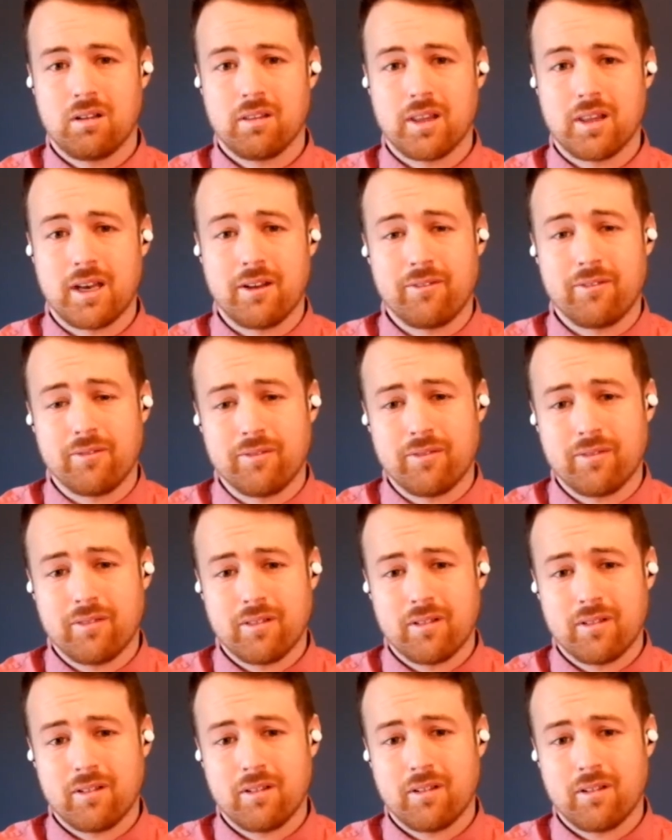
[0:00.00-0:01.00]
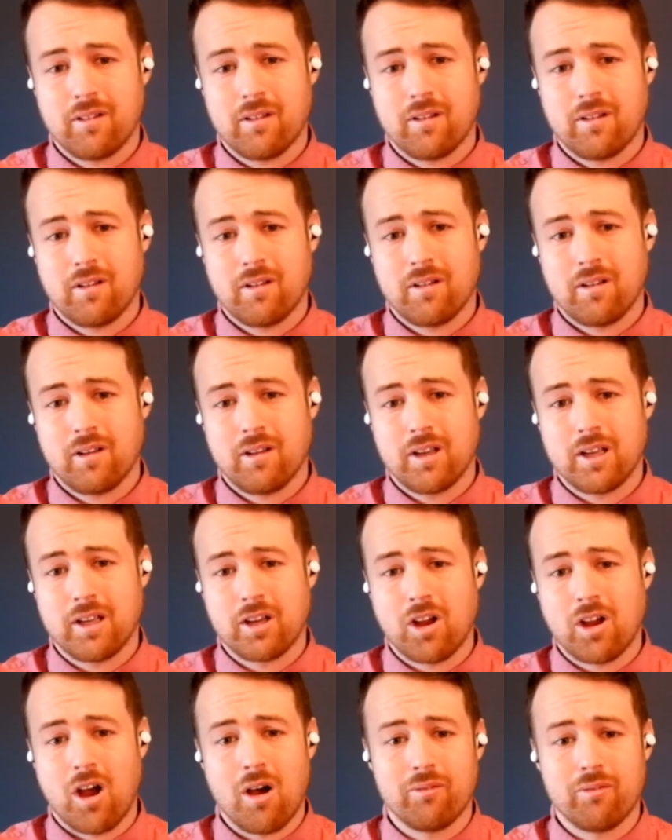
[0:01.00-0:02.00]
that if in
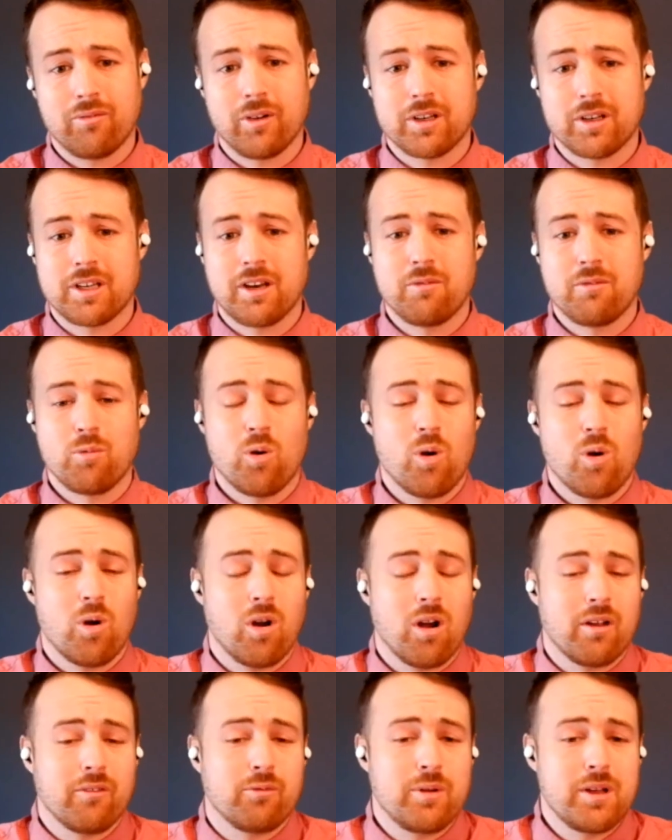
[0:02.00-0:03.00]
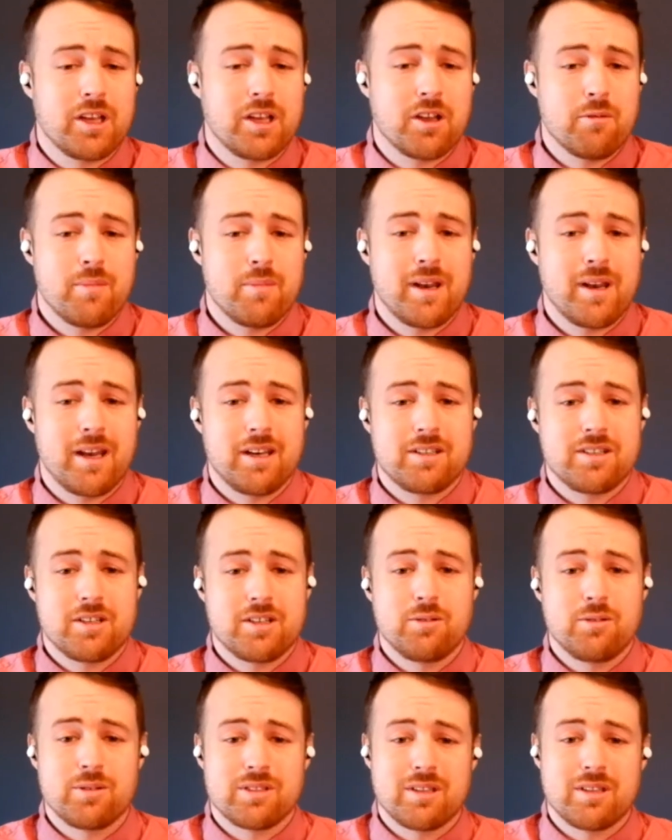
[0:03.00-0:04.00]
conflict and war, if we committed
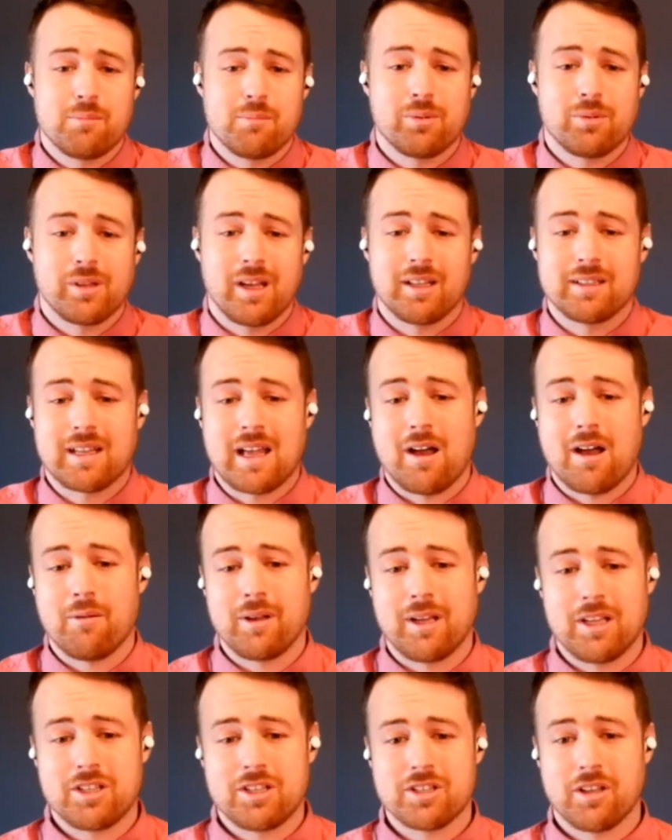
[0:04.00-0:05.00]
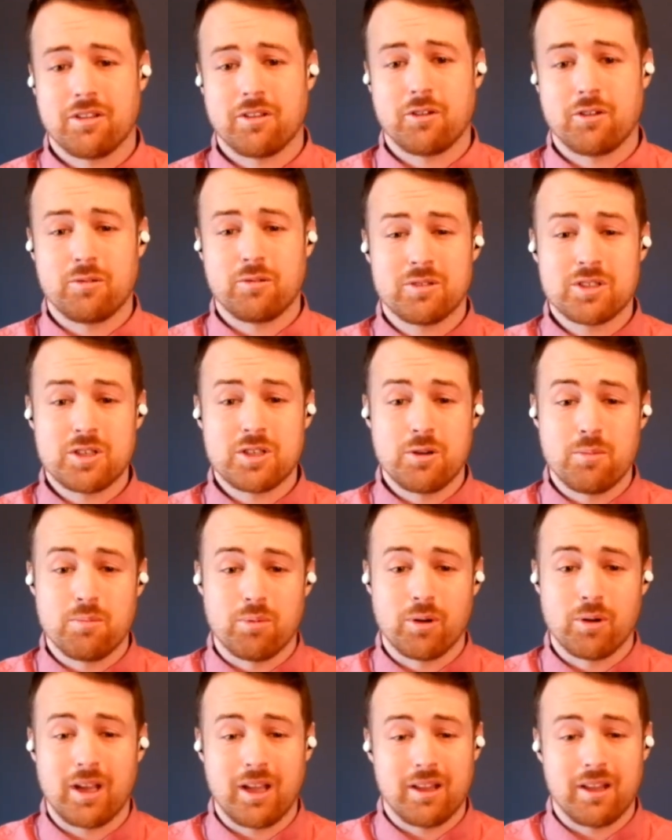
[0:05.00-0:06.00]
to simply allowing each other to
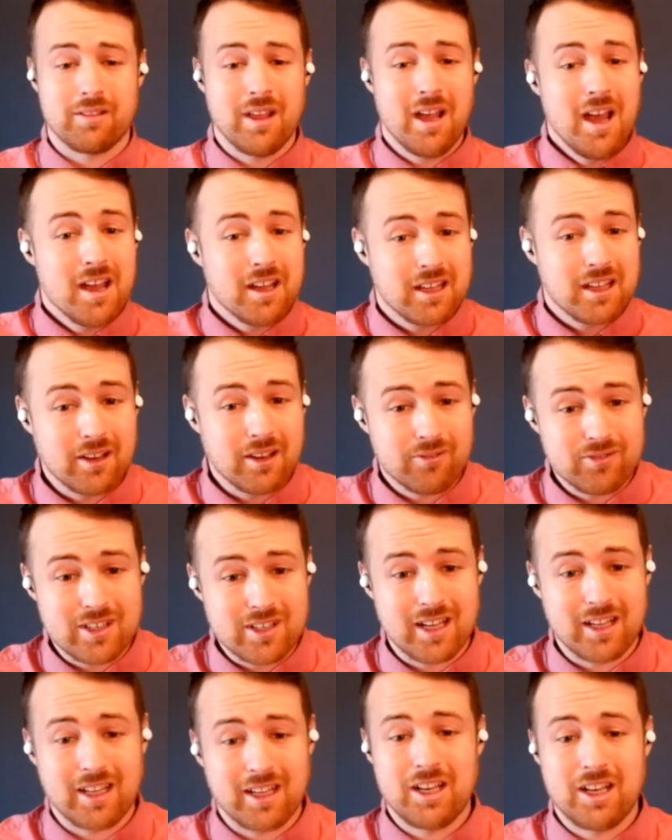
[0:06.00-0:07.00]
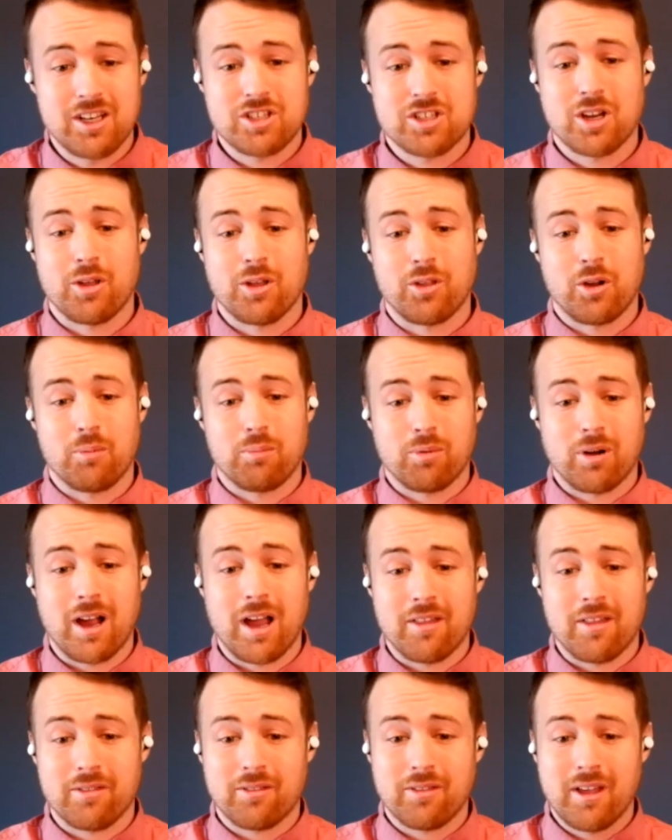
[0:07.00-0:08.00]
breathe, gifting each other
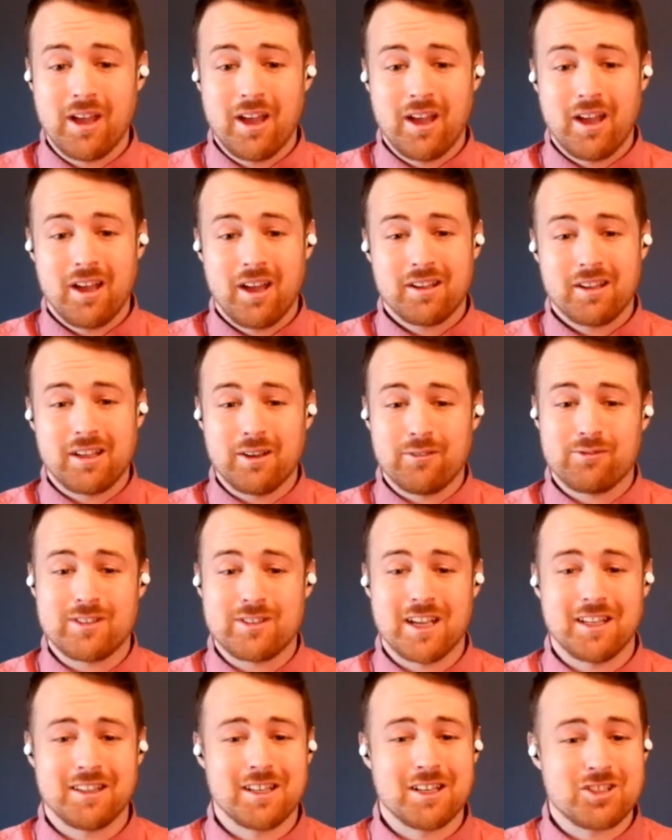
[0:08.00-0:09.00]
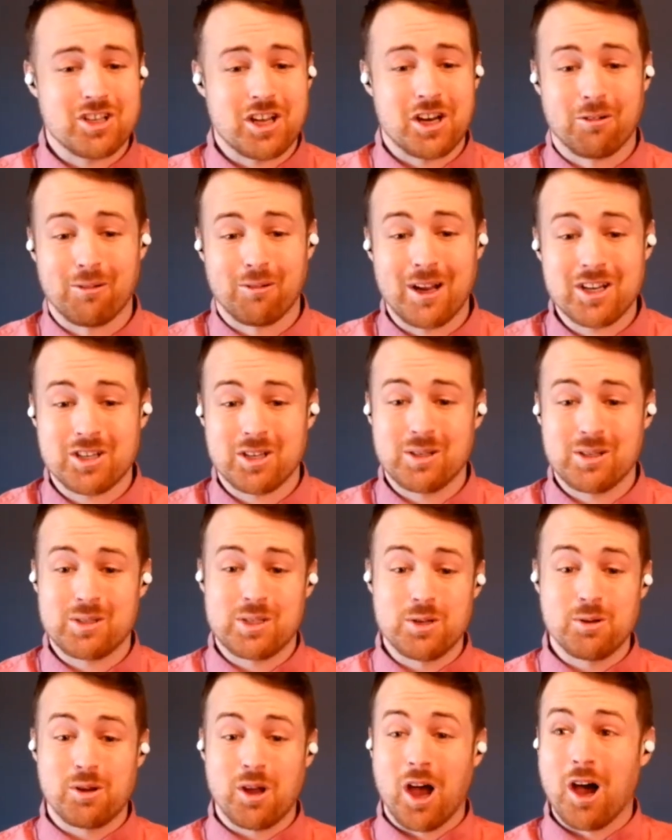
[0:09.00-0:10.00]
breath, gifting the generations
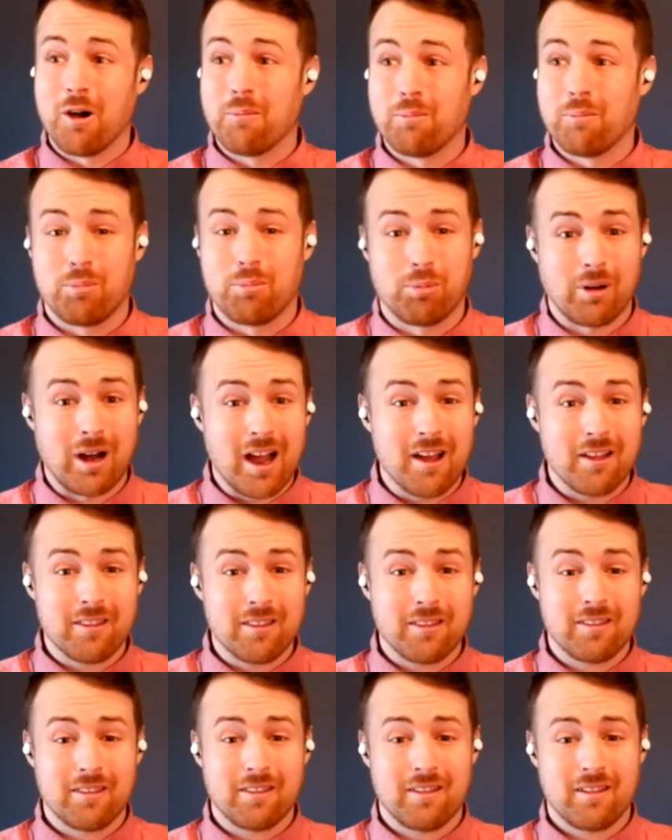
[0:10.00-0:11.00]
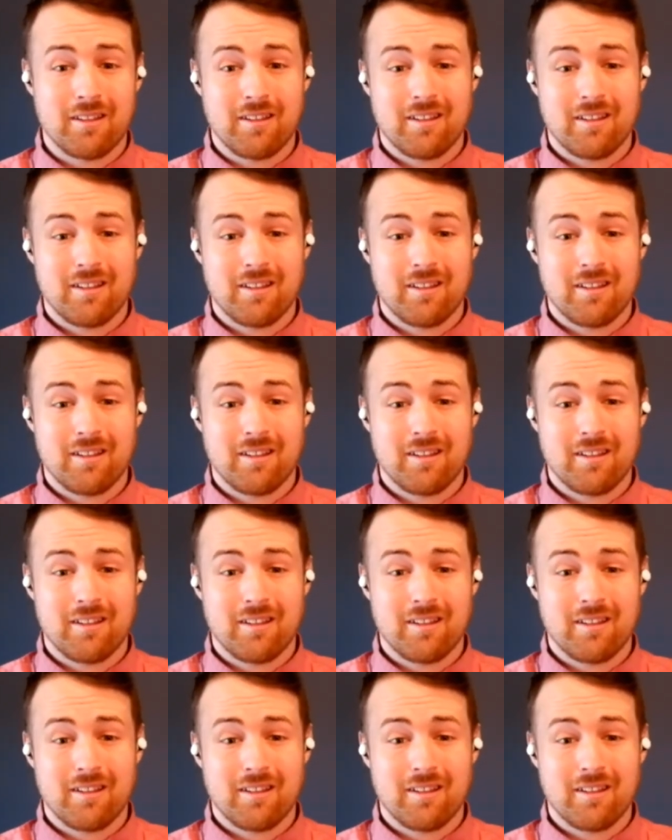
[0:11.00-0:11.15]
to come breath,